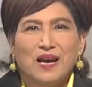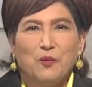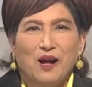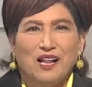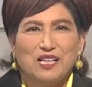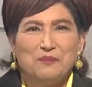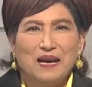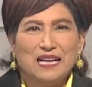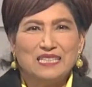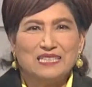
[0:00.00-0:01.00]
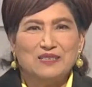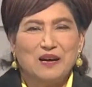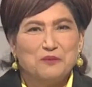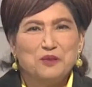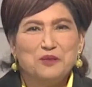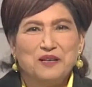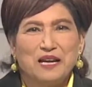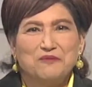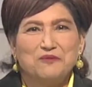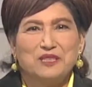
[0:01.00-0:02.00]
Welcome back to our
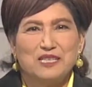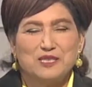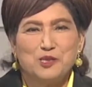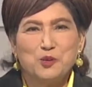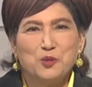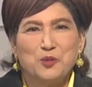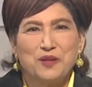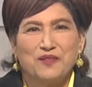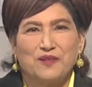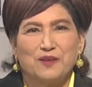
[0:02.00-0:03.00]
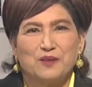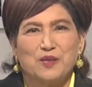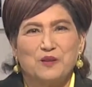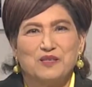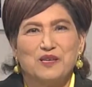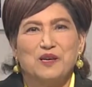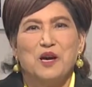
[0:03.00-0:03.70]
program. We are still with Dr.